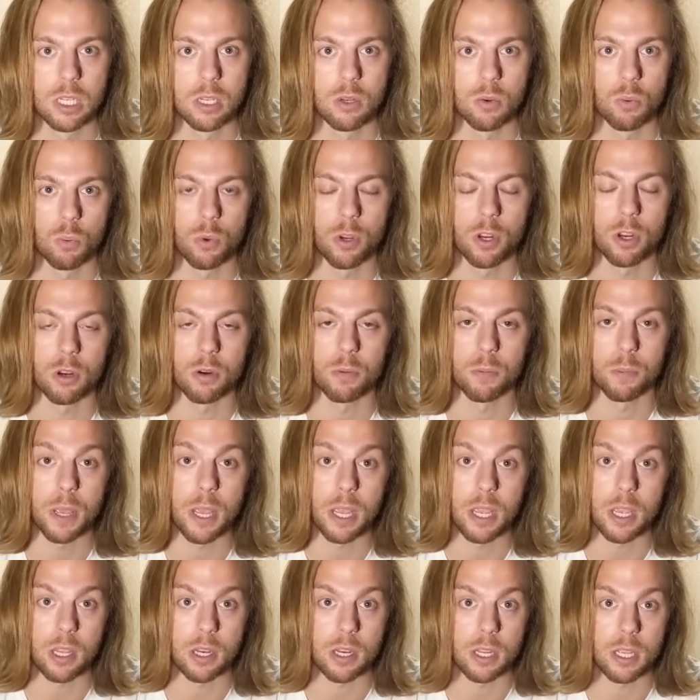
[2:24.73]
weird
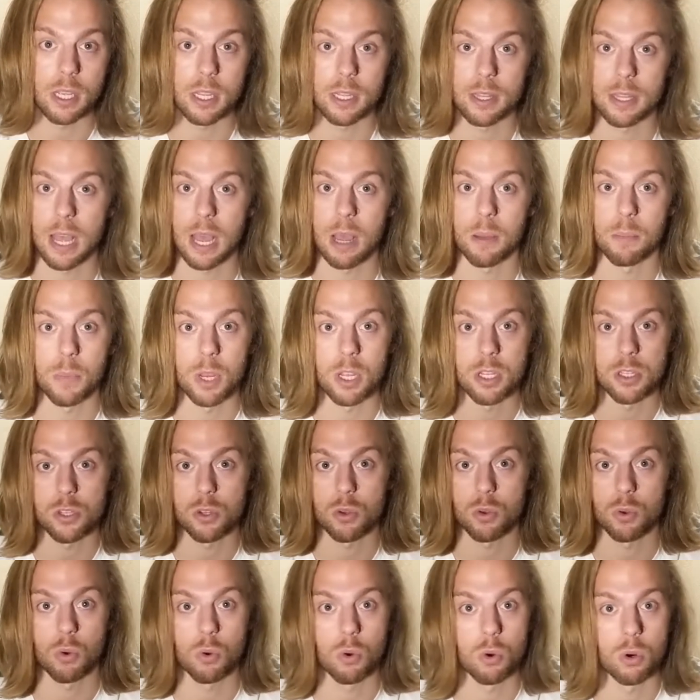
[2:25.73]
pain in that muscle
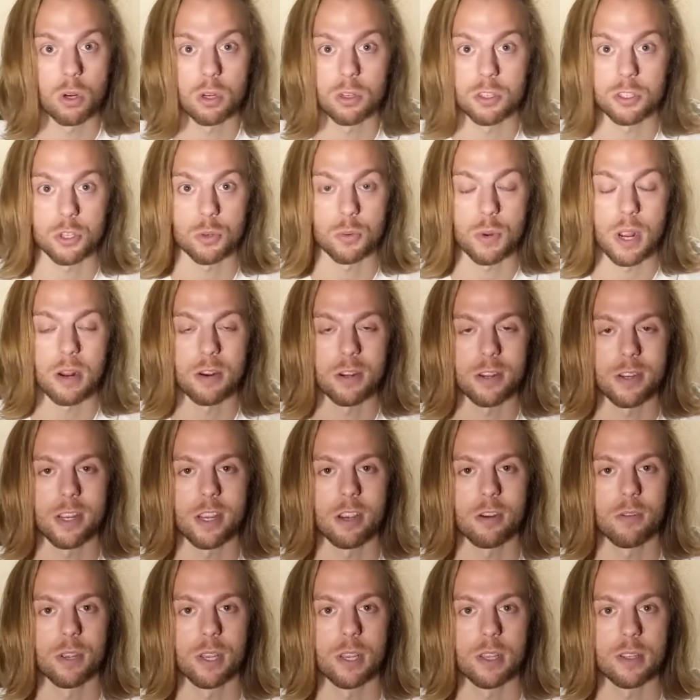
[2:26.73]
or surrounding
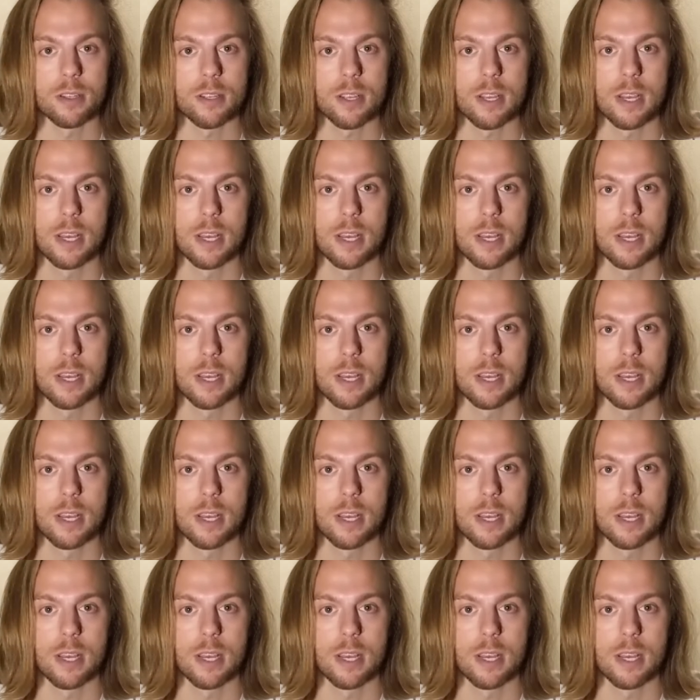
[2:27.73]
areas.